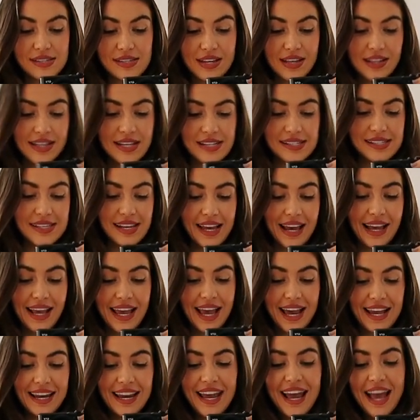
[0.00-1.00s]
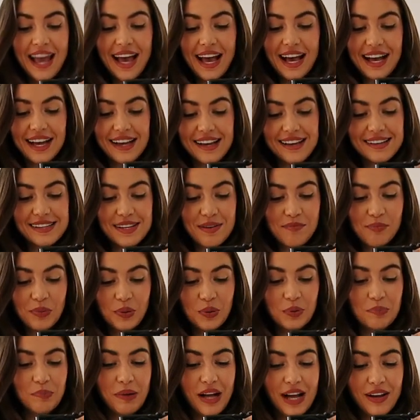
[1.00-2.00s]
So this, again, has
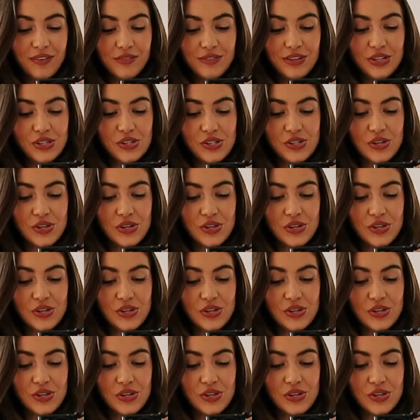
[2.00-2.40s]
more puffed